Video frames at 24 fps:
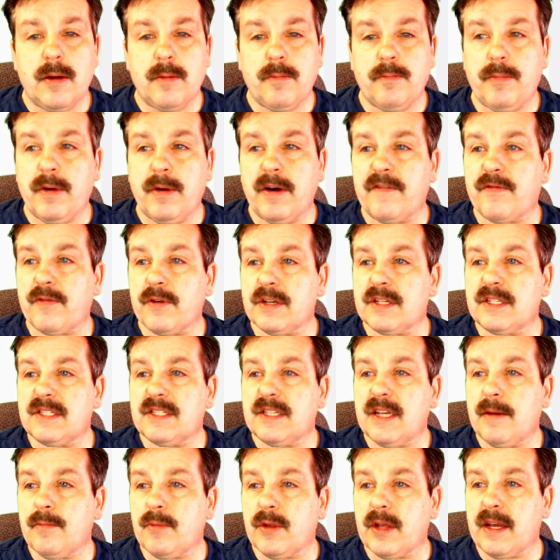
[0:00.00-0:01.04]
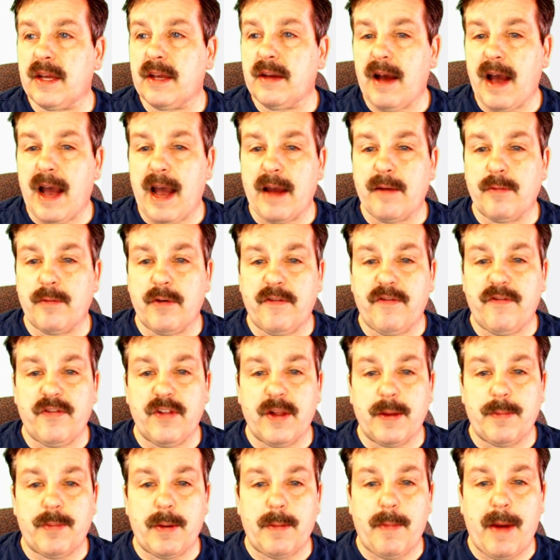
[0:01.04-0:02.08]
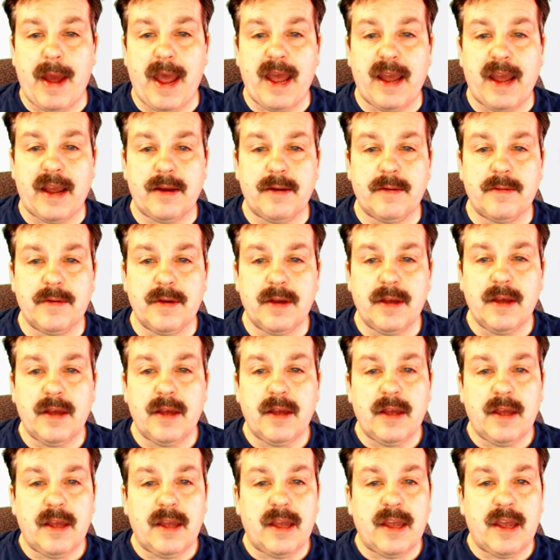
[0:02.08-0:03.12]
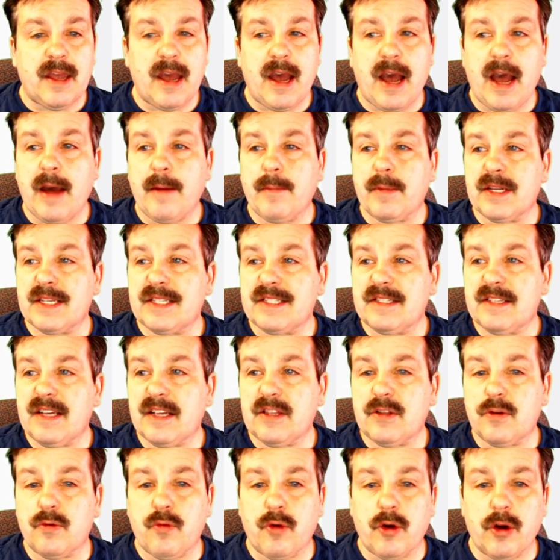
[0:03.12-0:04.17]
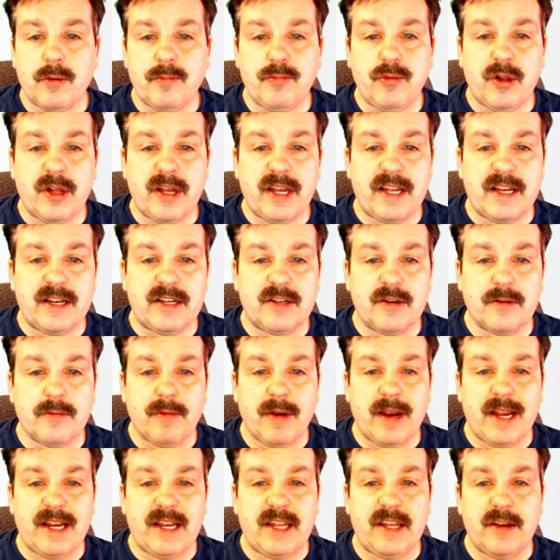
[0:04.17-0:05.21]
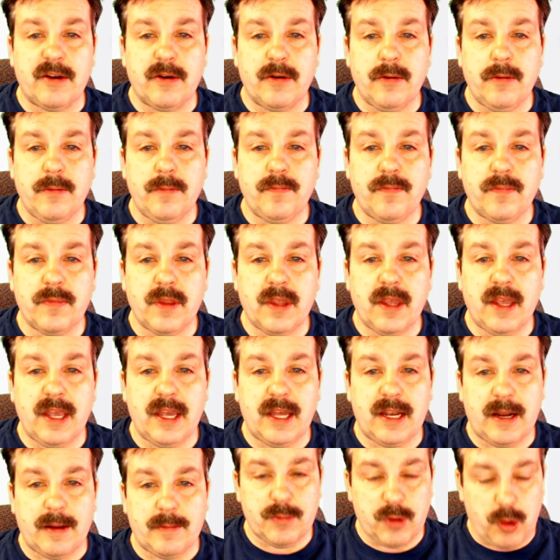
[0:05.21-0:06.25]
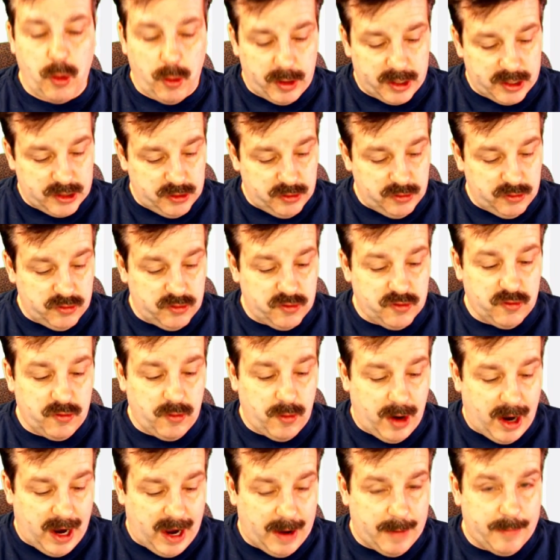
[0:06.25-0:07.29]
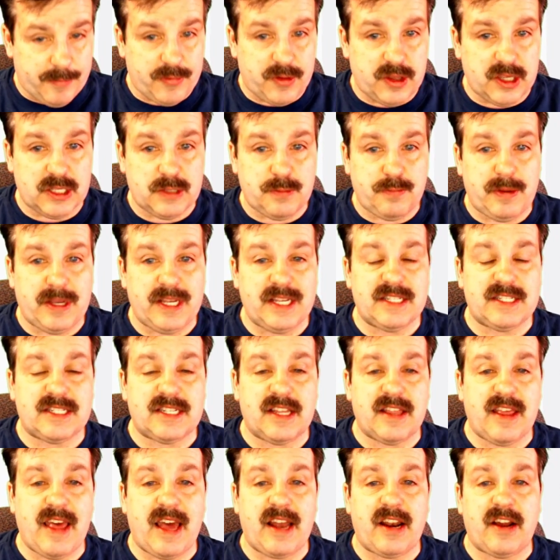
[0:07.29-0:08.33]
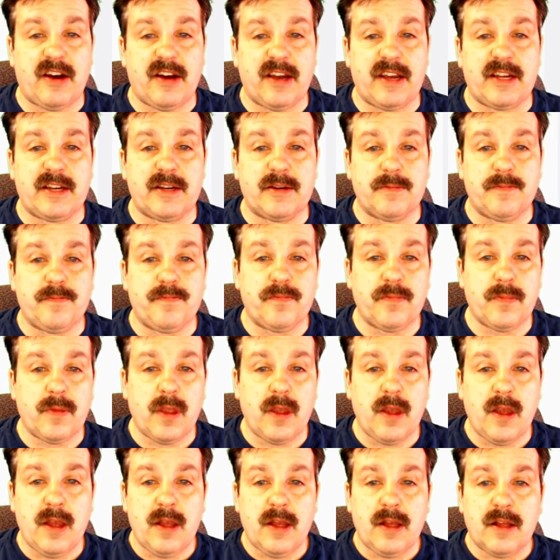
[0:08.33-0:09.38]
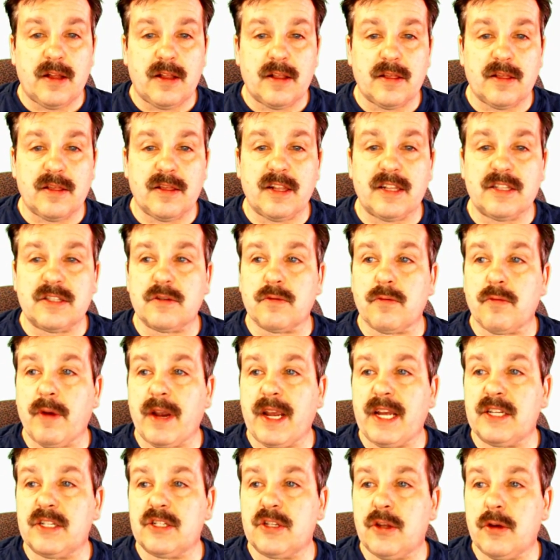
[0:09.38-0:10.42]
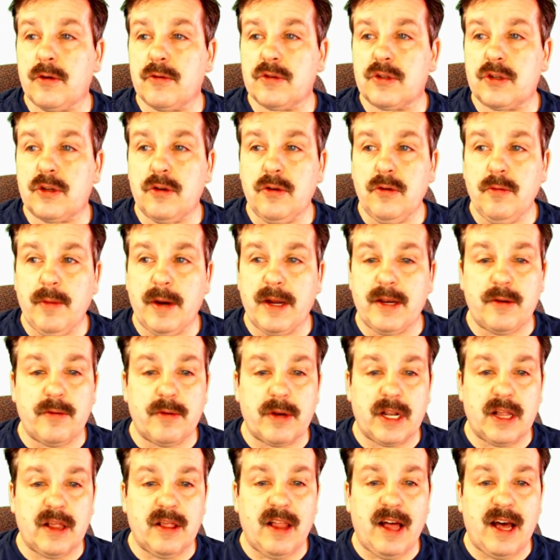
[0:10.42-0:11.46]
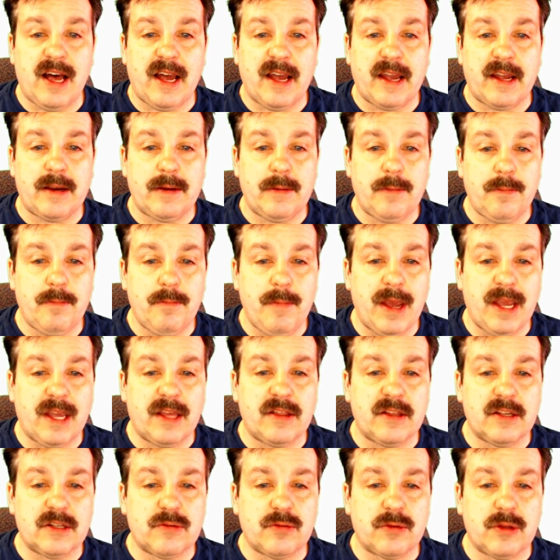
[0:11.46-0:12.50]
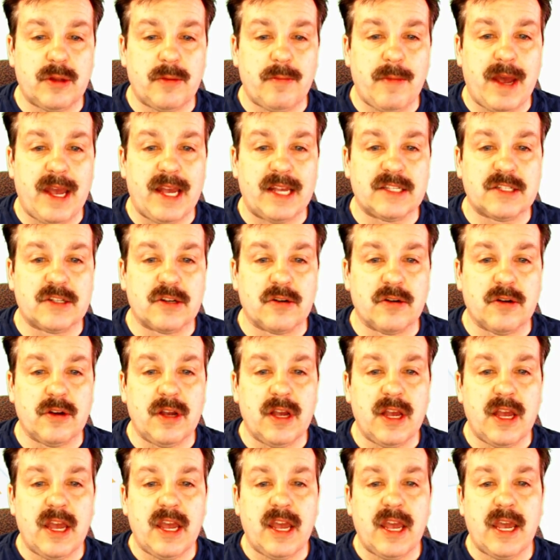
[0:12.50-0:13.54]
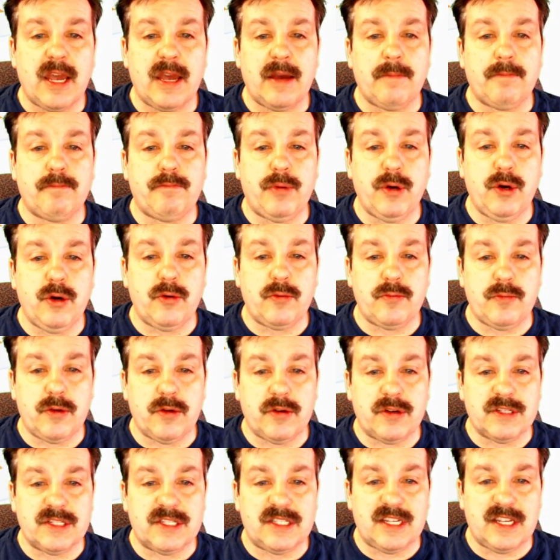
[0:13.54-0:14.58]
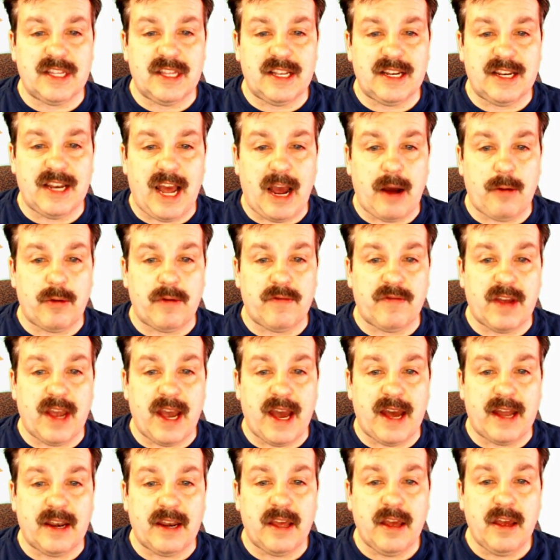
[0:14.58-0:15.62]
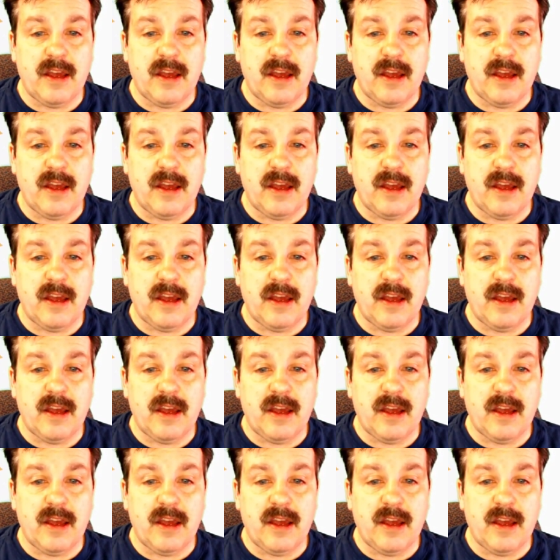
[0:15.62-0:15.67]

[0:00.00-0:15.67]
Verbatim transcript: but for assembly, I will flip it back. I'm gonna set the work plane to right here and going to drop this piece to that height. Let's arrange those two by doing align, making this one the master, and boom, you can see that now we've got